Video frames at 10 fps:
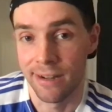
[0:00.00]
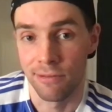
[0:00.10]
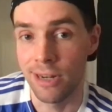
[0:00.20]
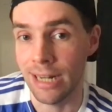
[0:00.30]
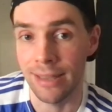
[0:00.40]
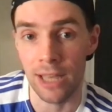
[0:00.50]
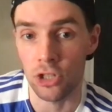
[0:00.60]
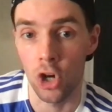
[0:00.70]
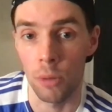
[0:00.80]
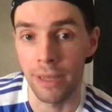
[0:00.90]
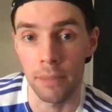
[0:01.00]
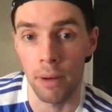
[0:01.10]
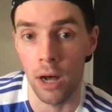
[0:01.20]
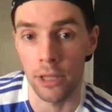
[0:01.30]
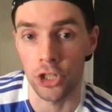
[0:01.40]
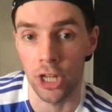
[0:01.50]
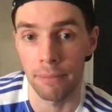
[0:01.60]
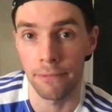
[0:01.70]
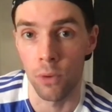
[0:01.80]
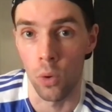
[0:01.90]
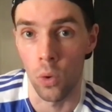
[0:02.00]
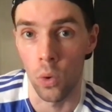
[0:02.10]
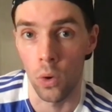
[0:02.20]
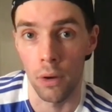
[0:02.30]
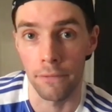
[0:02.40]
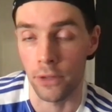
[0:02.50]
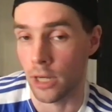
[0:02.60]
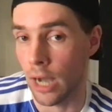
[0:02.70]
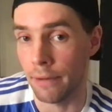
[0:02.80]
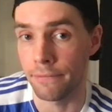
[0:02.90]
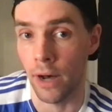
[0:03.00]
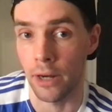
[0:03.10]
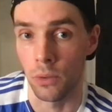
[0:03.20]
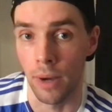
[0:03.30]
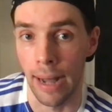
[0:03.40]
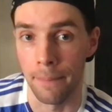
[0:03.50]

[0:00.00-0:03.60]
really, that's got to be the partnership for the cup final.